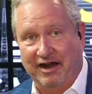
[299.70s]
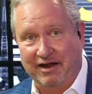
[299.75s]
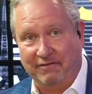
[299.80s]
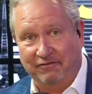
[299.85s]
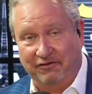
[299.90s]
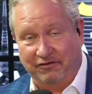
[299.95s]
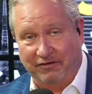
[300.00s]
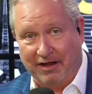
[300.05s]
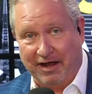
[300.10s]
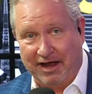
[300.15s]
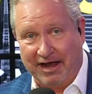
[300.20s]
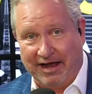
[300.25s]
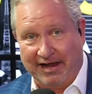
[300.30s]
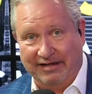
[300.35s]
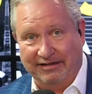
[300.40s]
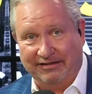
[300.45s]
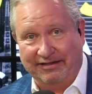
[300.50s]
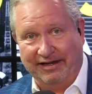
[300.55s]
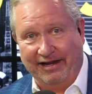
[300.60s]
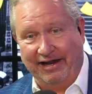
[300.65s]
time
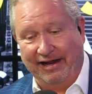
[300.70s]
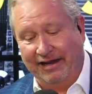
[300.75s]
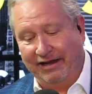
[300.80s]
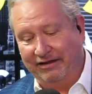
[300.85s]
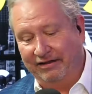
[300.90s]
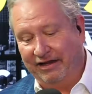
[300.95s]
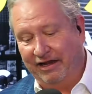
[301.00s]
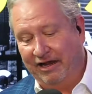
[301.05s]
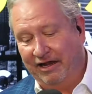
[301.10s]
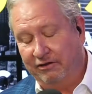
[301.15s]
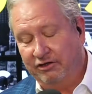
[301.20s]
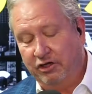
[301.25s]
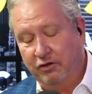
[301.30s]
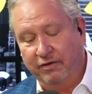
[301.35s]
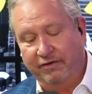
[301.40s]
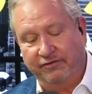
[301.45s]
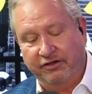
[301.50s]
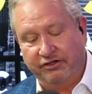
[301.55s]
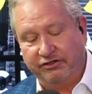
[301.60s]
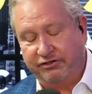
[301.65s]
flies and uh,
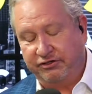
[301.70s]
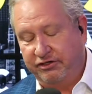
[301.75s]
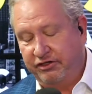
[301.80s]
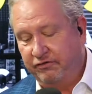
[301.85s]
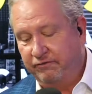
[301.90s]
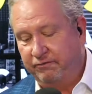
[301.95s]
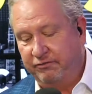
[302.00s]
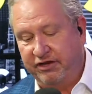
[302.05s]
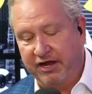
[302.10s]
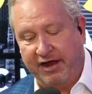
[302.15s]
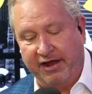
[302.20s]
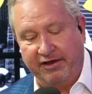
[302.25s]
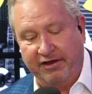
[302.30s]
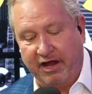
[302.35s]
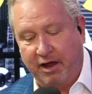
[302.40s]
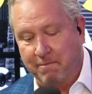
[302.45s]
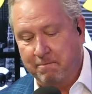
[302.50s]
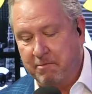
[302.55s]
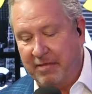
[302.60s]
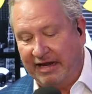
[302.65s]
you have just you've
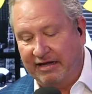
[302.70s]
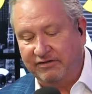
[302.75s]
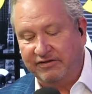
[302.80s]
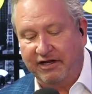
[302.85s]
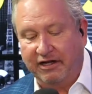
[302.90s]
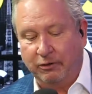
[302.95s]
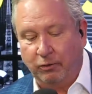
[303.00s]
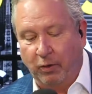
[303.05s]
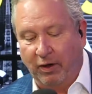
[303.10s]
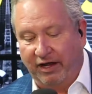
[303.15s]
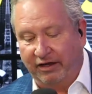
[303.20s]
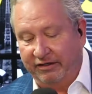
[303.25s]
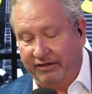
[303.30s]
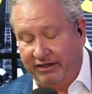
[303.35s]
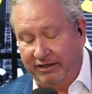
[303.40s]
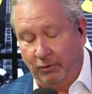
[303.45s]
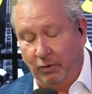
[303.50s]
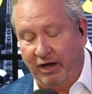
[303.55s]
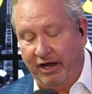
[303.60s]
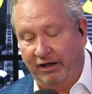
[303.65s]
done
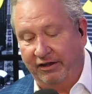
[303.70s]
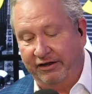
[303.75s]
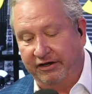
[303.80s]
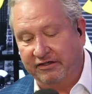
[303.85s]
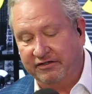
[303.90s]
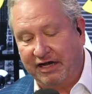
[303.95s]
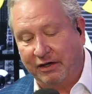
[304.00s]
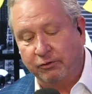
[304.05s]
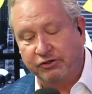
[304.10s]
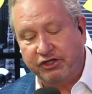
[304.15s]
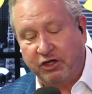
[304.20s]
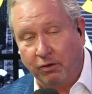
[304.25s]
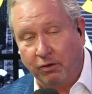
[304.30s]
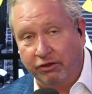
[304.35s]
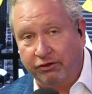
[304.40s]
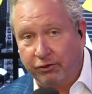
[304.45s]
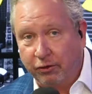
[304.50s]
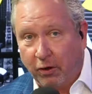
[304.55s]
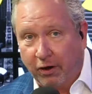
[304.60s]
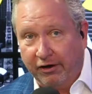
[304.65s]
amazingly well. And as I
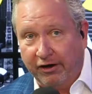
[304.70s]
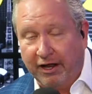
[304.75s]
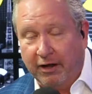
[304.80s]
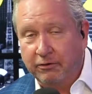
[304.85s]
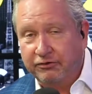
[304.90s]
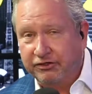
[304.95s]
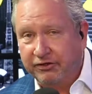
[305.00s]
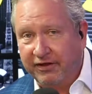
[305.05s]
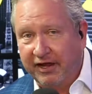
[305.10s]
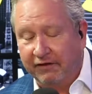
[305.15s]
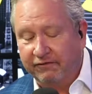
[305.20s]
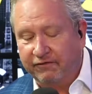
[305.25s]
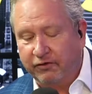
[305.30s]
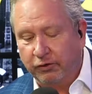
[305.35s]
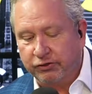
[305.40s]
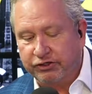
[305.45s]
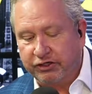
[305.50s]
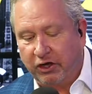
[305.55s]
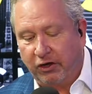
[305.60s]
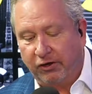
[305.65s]
going through our notes on that
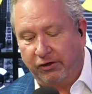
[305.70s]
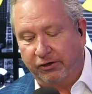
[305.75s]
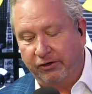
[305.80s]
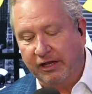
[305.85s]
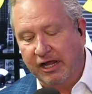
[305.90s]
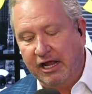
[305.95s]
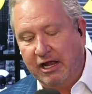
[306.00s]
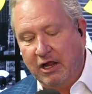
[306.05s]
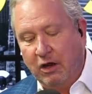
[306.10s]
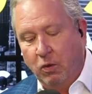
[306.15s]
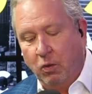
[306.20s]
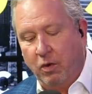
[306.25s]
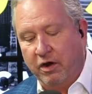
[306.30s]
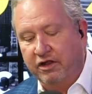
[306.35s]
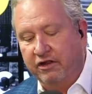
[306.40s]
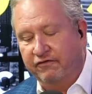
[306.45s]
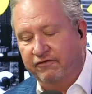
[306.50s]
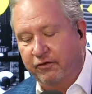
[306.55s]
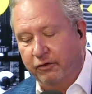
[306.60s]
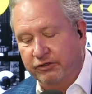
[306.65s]
first call,
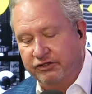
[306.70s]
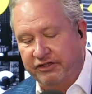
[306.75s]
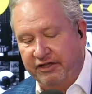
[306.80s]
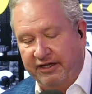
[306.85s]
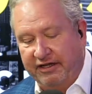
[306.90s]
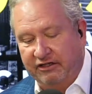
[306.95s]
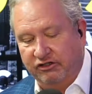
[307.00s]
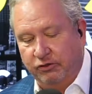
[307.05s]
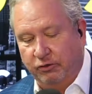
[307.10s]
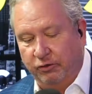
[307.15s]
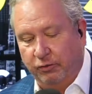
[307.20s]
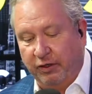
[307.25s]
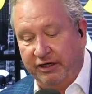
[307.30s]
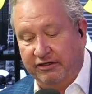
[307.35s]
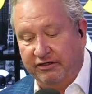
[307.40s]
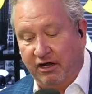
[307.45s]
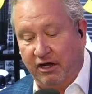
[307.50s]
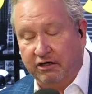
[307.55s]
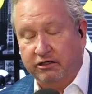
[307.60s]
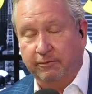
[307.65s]
one of the first things that
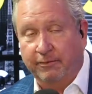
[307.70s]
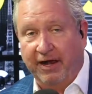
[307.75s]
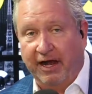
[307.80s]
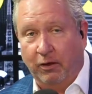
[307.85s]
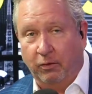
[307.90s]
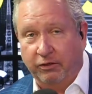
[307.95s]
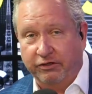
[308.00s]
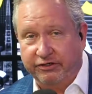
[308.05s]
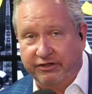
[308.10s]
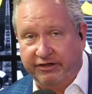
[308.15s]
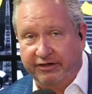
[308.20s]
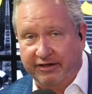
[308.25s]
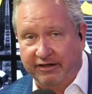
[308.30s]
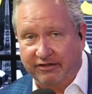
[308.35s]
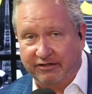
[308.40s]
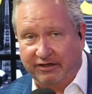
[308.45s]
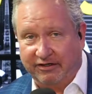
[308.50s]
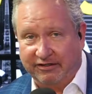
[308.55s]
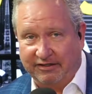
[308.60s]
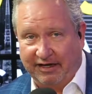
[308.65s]
we talked about was the
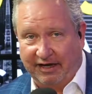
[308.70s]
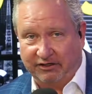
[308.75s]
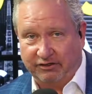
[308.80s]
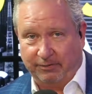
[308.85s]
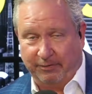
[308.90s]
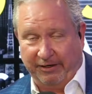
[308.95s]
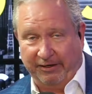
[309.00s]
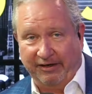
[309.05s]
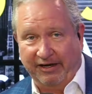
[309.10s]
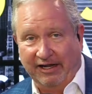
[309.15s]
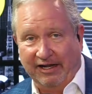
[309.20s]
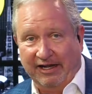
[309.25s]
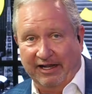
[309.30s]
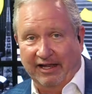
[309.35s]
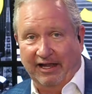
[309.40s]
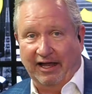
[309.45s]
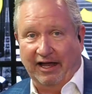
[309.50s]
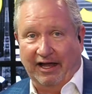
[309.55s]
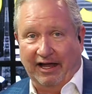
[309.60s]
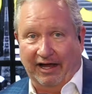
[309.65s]
disc assessment
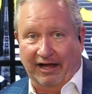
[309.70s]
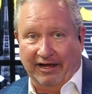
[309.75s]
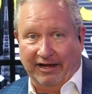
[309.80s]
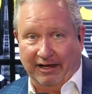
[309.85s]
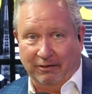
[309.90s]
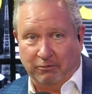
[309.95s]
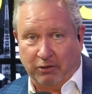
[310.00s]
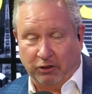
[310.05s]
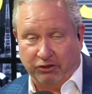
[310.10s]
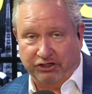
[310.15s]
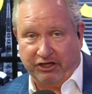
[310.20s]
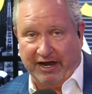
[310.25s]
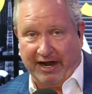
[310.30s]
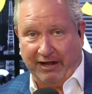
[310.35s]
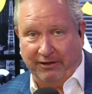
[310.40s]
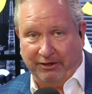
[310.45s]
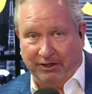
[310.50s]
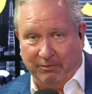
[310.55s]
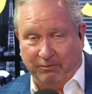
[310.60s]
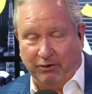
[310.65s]
uh, and
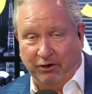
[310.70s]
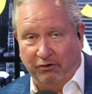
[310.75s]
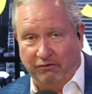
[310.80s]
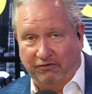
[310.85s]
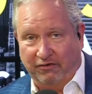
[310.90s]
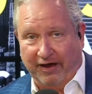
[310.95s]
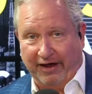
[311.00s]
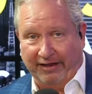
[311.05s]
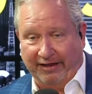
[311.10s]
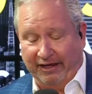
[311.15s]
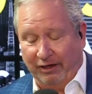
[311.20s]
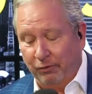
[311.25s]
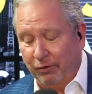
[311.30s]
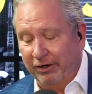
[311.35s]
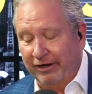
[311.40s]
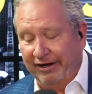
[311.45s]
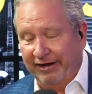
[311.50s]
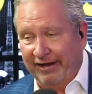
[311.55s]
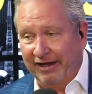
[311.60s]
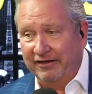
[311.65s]
personality profiling. And
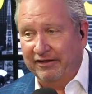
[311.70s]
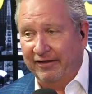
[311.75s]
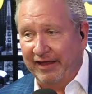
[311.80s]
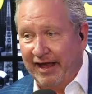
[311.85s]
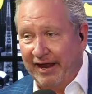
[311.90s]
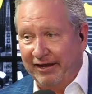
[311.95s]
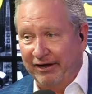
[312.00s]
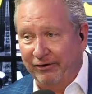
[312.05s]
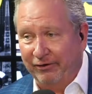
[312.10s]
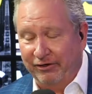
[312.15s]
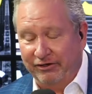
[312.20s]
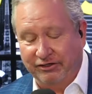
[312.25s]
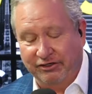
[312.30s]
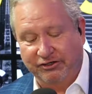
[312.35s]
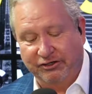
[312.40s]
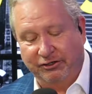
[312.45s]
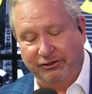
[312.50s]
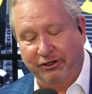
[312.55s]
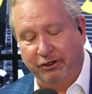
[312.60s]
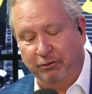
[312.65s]
we're going to get to that here in
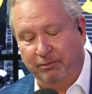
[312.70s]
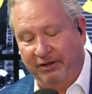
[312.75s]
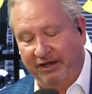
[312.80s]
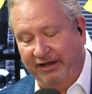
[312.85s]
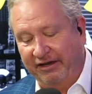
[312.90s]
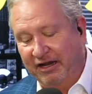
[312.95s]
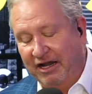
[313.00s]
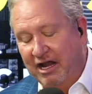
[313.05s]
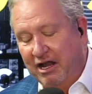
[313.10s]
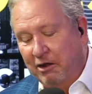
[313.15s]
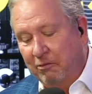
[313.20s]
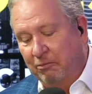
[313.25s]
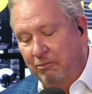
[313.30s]
just a little bit.